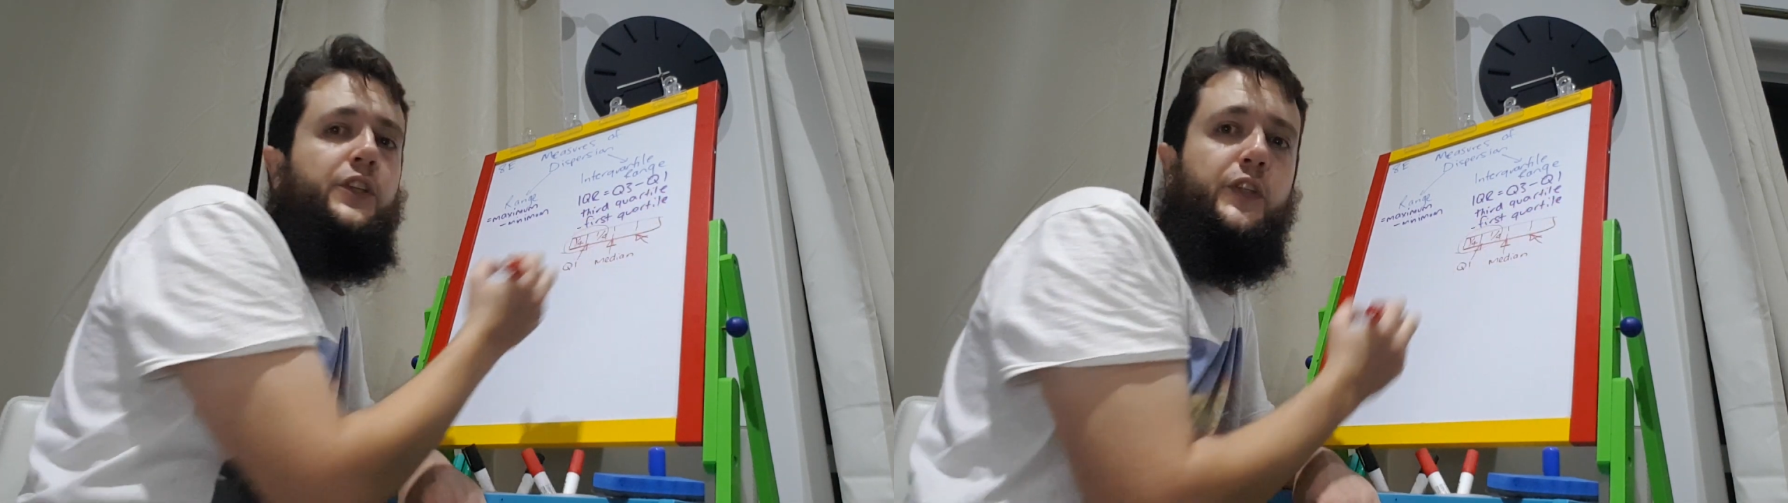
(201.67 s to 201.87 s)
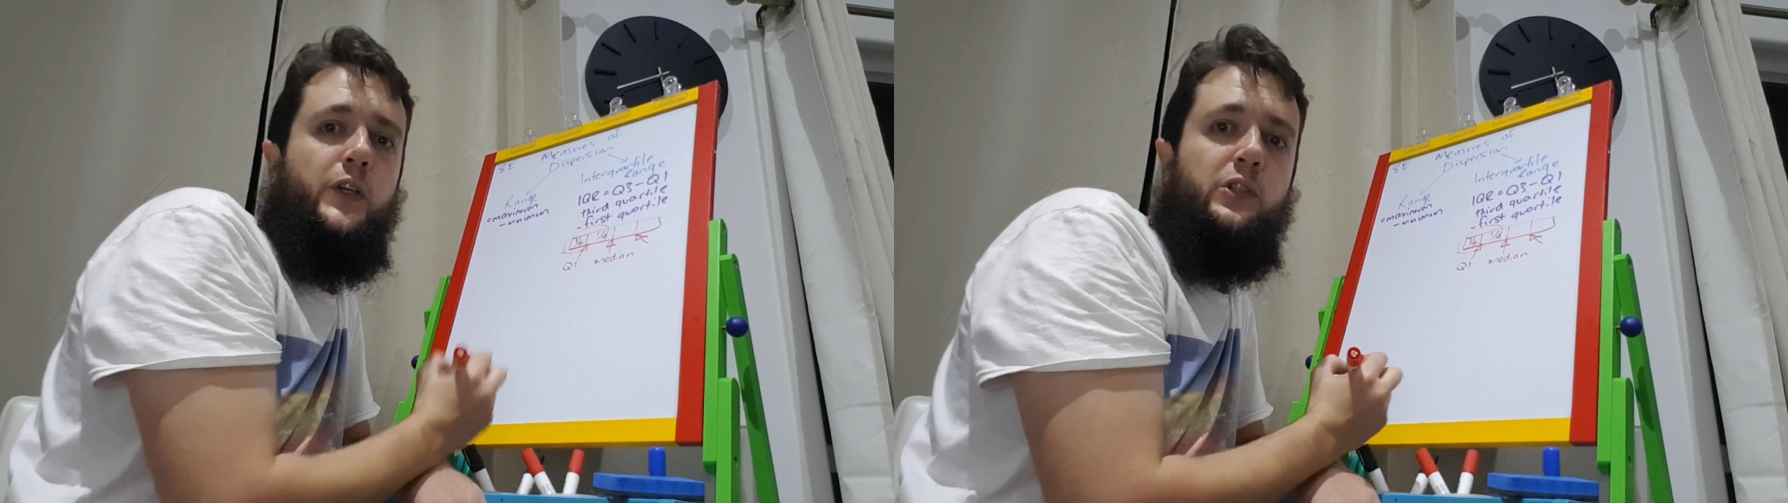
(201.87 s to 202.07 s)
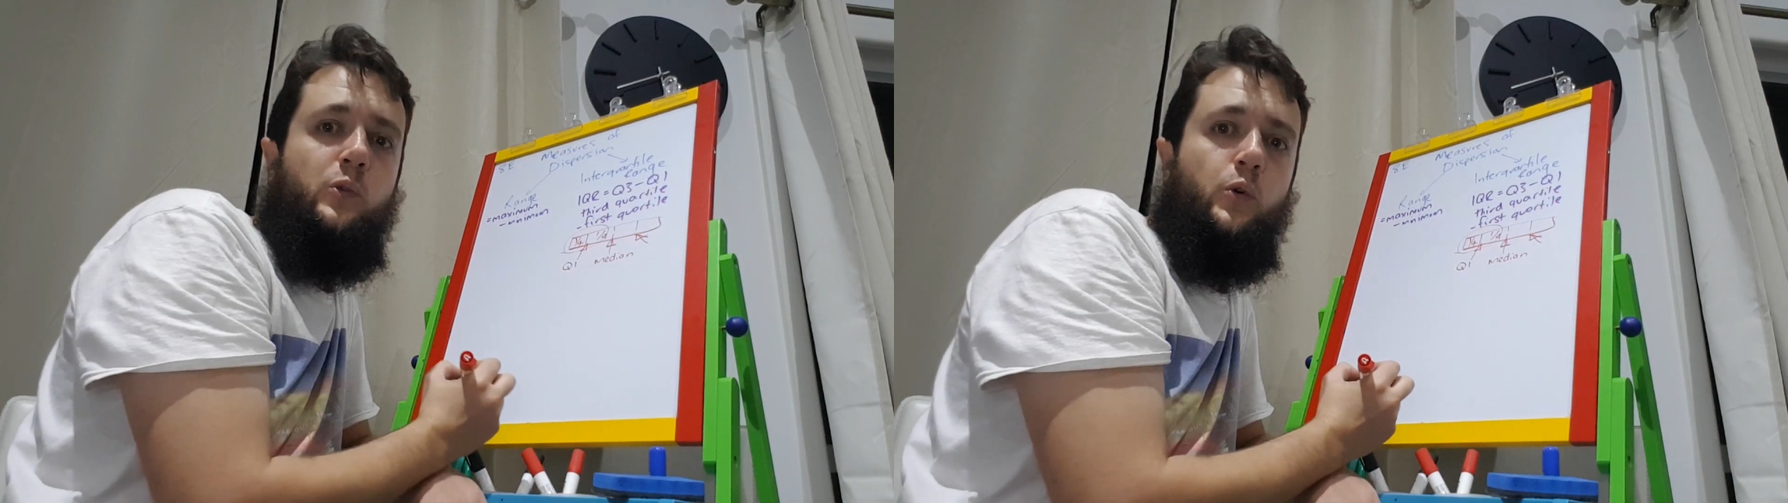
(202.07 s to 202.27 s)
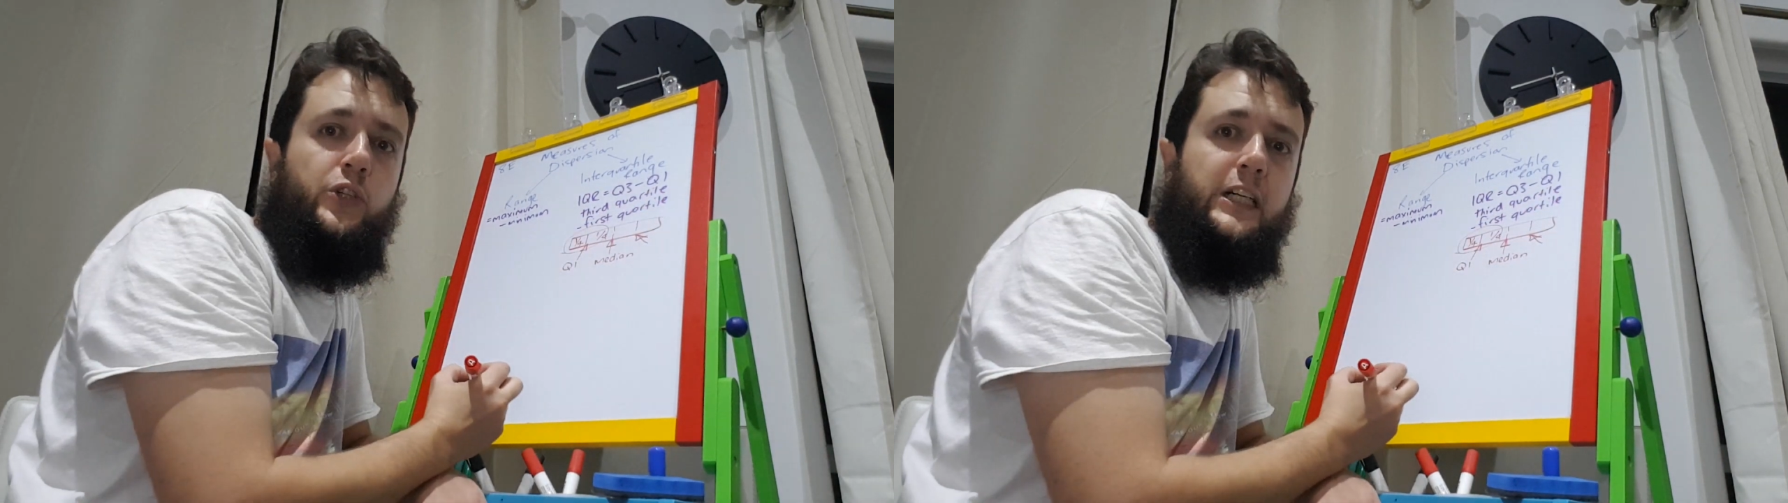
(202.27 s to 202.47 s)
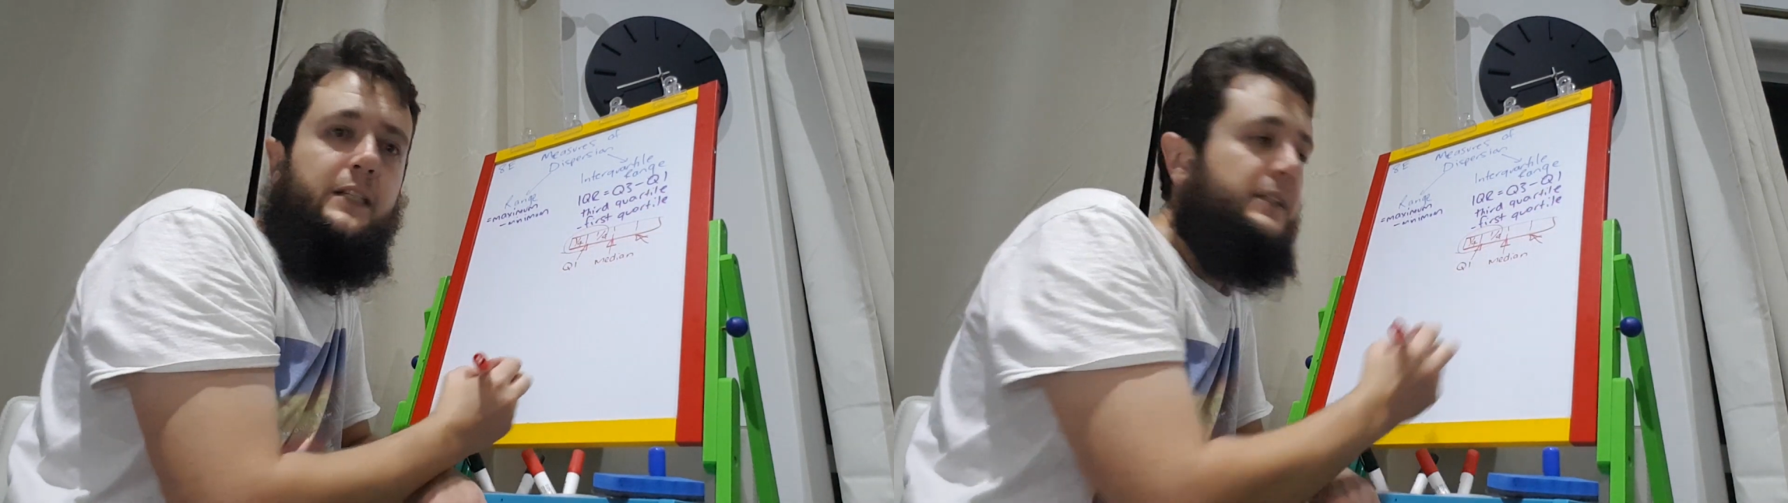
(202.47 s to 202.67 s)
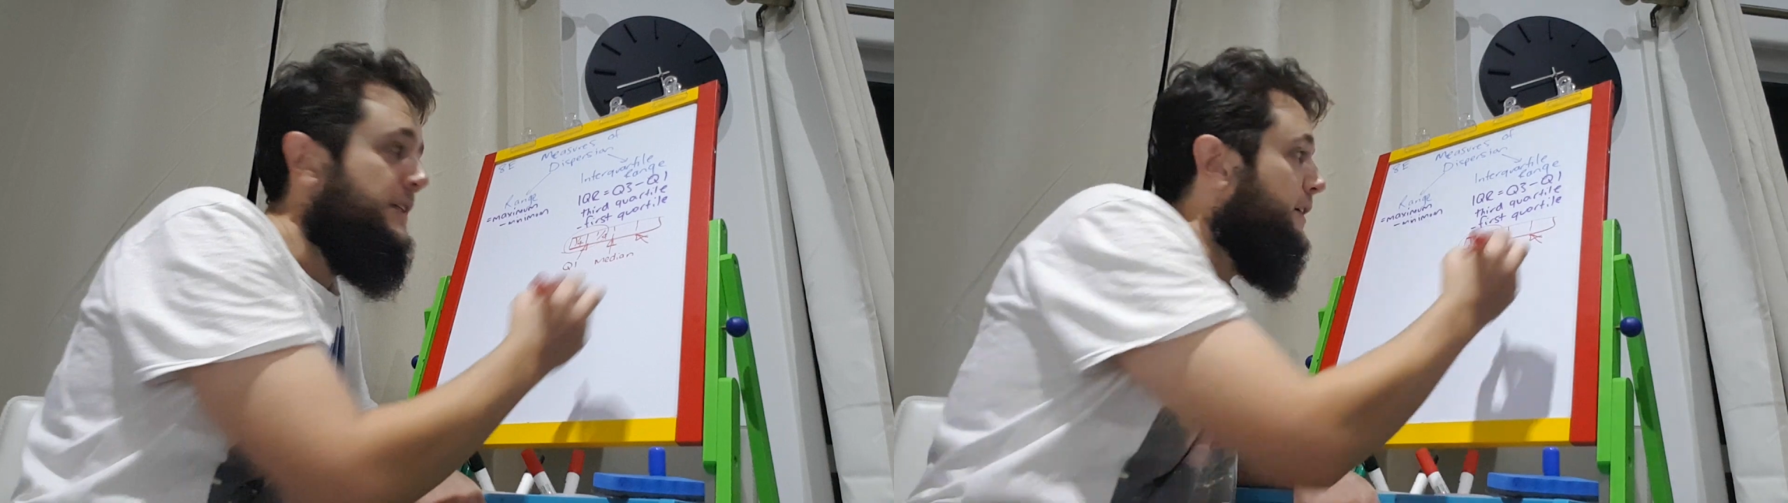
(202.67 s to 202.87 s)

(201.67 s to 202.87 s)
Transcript: third quarter,